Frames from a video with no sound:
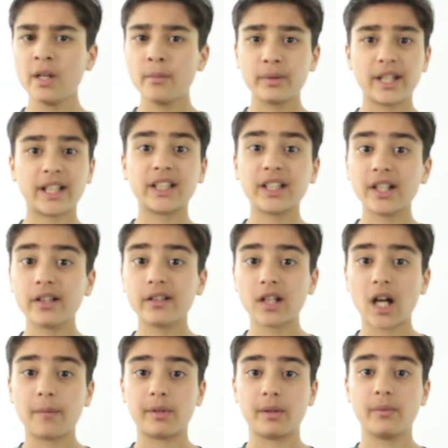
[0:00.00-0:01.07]
But that didn't
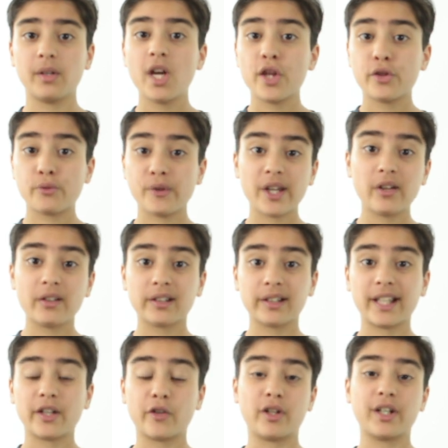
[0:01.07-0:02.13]
stop him. 3 years
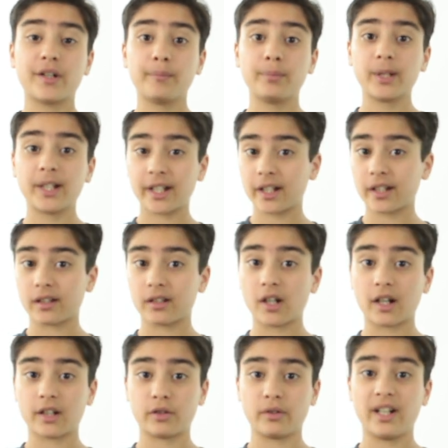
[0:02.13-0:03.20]
later, he completed his
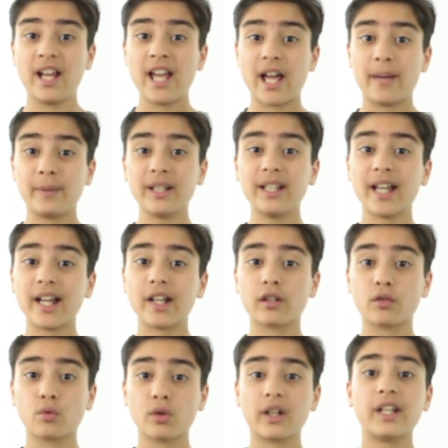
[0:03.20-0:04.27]
doctorate and began
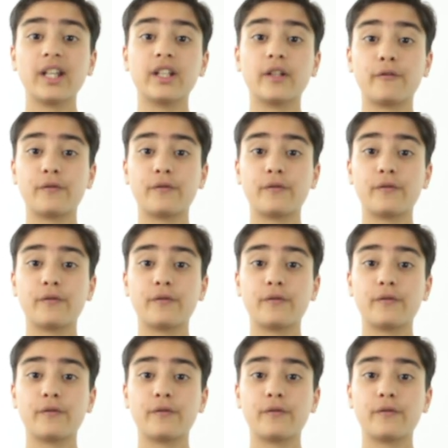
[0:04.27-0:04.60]
his work in the